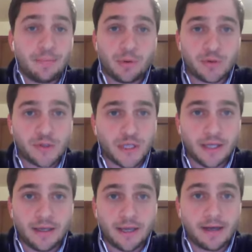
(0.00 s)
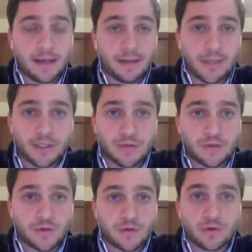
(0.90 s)
Personally, and I mentioned
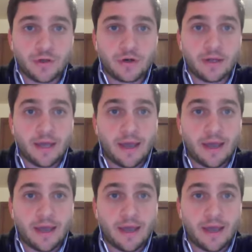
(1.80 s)
this earlier,